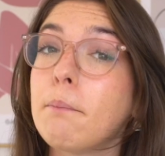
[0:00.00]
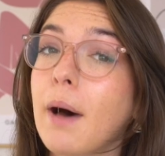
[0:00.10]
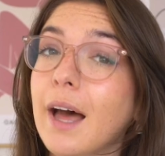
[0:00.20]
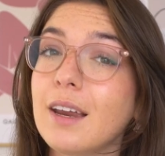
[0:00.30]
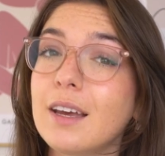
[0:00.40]

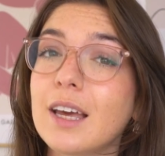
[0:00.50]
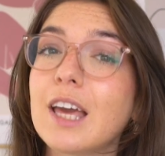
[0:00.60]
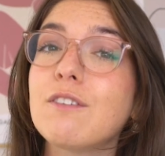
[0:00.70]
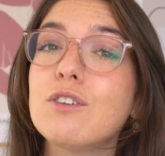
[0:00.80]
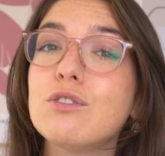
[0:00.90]
But
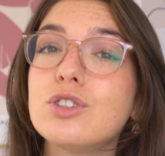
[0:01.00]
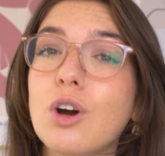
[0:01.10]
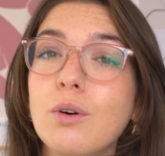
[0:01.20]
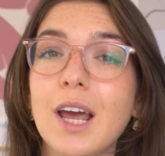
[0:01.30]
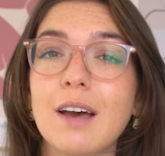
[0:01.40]
if you
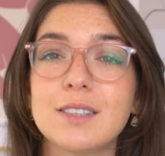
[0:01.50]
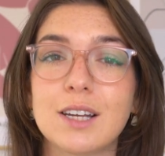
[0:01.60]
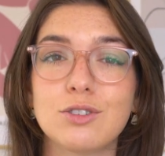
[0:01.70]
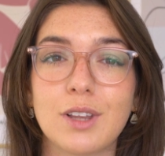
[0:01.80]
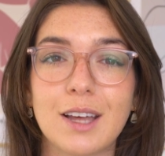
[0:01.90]
don't have
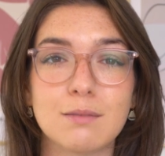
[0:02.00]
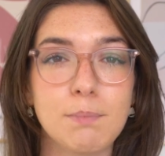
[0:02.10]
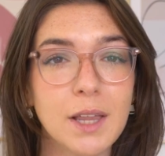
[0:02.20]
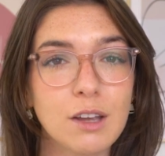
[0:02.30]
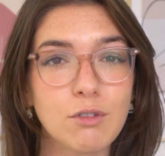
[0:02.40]
centralized
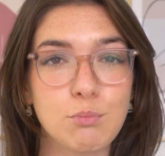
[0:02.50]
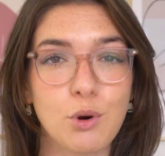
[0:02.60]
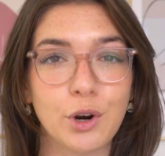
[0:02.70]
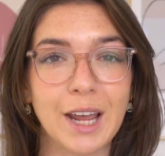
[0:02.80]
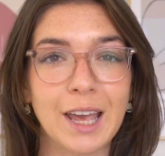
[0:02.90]
billing
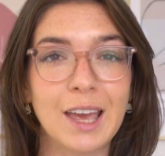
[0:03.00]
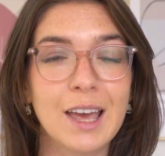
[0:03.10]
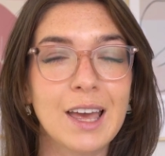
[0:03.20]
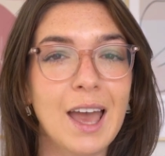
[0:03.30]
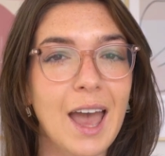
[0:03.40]
reporting
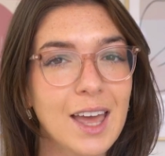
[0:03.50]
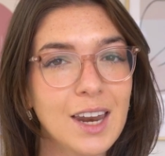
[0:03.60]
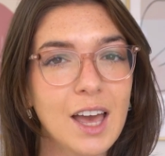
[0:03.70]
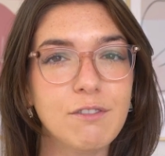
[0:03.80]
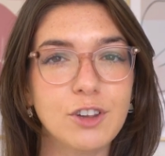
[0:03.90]

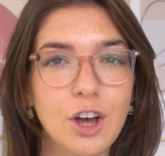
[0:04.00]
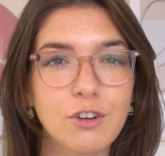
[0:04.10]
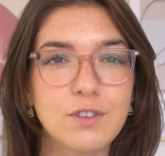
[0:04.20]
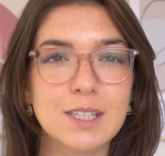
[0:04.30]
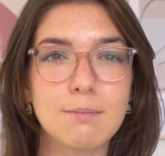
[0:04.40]
and have
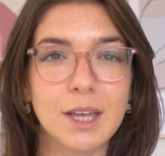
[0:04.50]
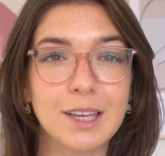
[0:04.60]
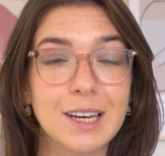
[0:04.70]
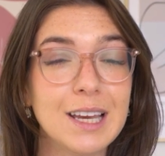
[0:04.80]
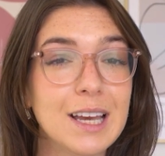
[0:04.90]
low
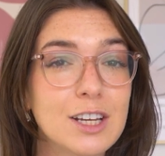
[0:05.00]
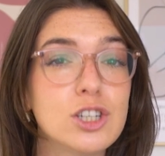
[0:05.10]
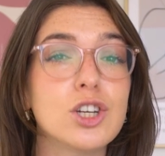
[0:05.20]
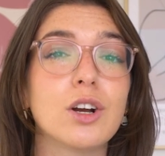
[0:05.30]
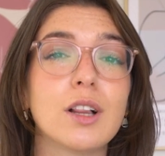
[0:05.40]
visibility
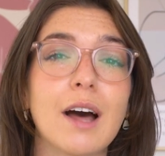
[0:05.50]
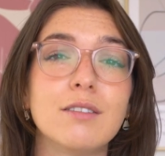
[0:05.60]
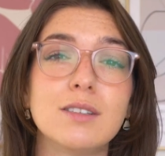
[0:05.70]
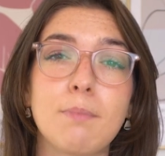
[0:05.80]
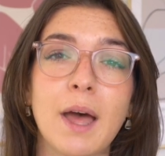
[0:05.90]
into your
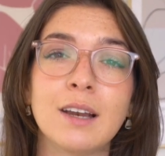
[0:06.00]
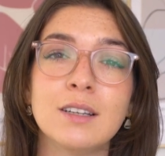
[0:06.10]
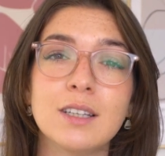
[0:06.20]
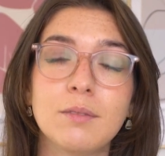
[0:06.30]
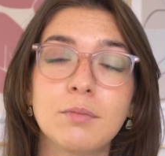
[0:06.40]
cloud
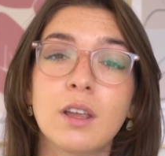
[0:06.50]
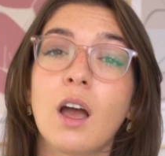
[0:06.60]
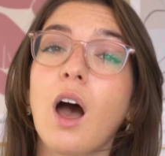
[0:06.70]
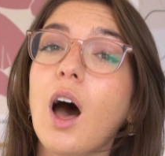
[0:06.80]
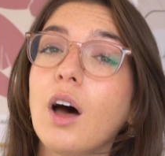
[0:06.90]
spend,
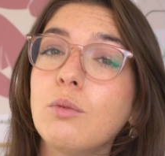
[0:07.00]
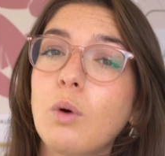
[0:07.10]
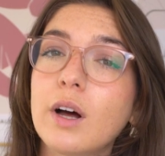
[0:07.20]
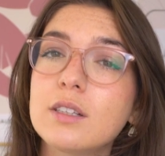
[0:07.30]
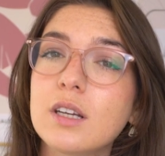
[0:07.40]

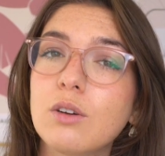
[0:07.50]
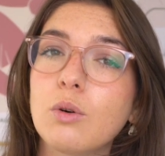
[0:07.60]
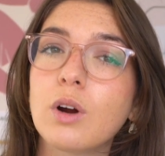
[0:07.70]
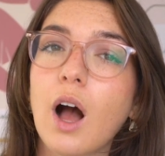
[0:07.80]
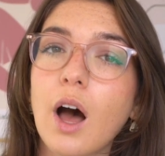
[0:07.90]
unwanted
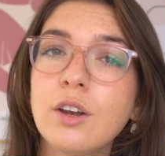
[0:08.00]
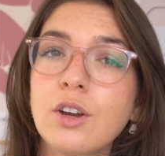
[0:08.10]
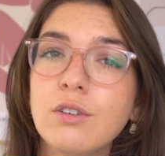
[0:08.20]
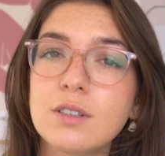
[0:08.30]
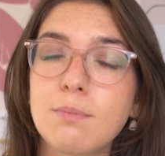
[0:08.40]
or
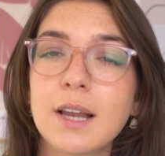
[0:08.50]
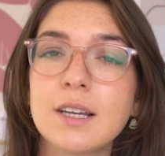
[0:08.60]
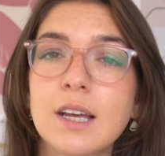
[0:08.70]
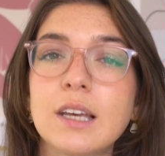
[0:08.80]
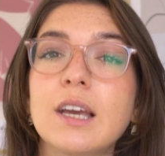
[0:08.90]
unknown
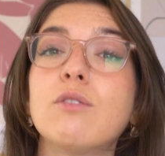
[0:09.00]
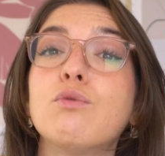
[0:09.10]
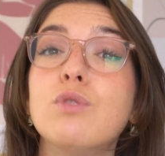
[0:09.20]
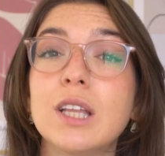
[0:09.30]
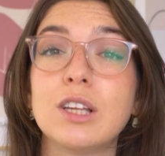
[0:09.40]
spending
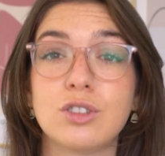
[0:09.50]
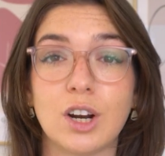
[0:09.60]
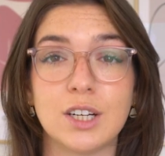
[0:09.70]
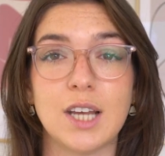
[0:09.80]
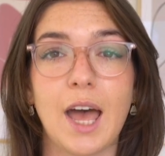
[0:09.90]
can really
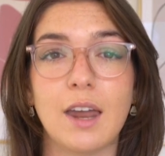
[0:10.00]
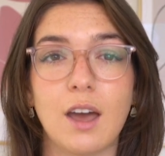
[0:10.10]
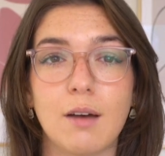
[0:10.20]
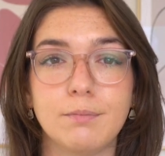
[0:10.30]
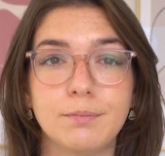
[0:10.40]
start to add
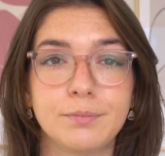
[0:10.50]
up.